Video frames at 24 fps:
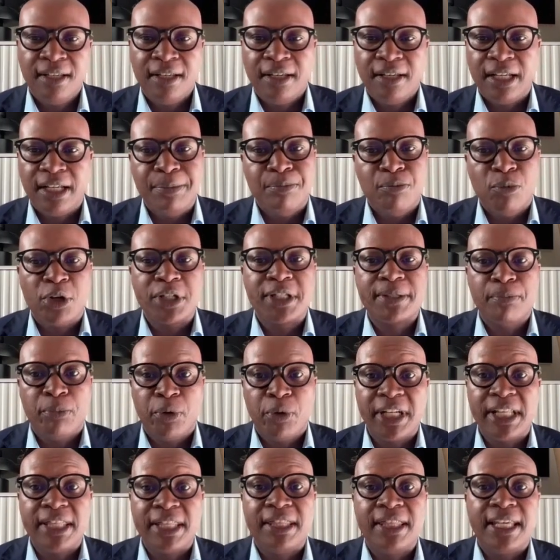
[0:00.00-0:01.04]
The most
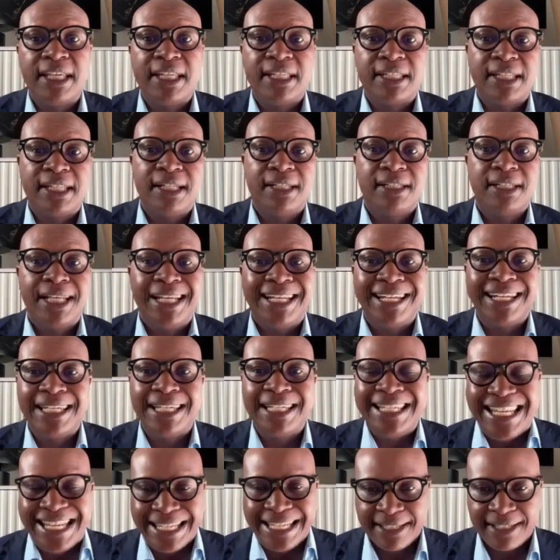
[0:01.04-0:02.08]
important thing is that at
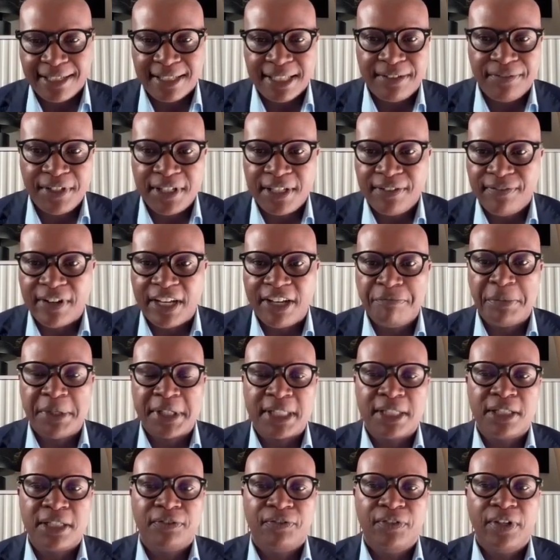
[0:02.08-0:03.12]
least
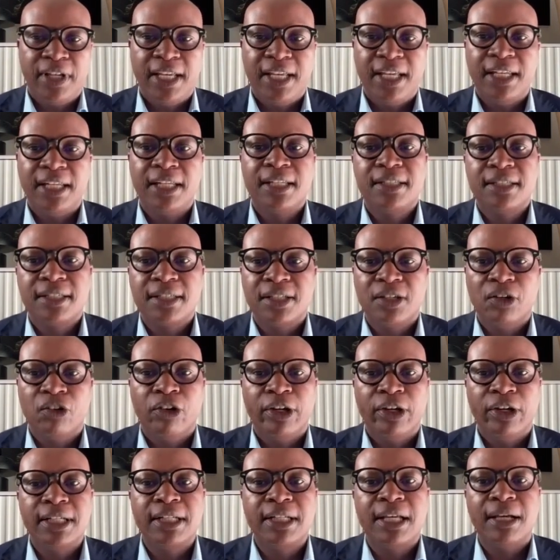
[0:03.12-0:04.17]
75% of your earnings
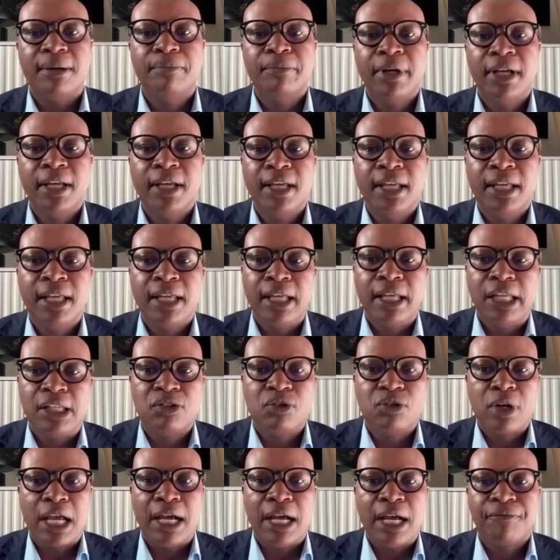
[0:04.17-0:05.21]
or income has
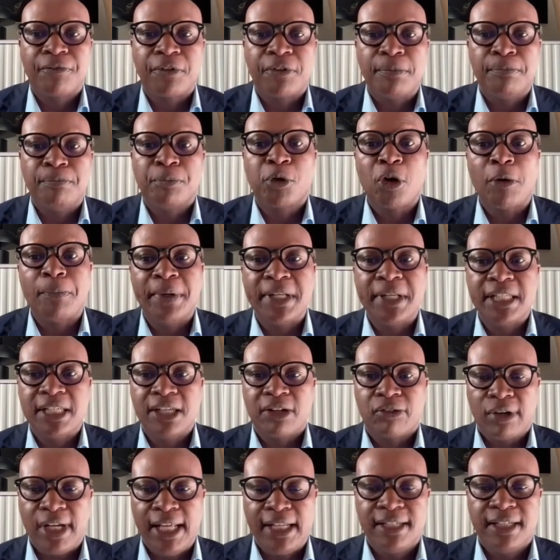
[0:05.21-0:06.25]
to come from
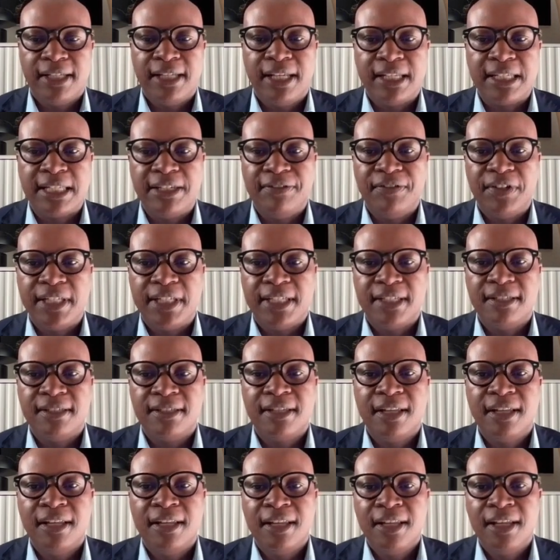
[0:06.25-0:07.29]
property-related
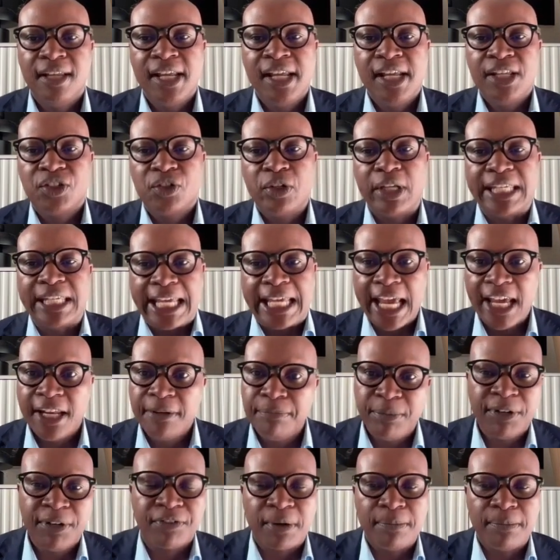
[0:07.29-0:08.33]
activities. So it
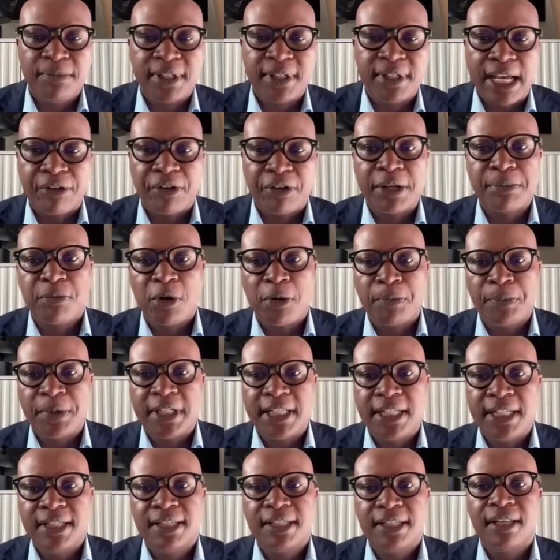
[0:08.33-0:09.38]
can be from direct
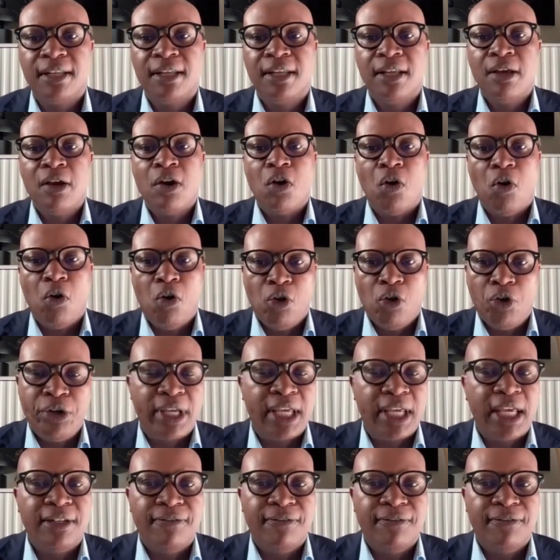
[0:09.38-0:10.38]
properties, or you can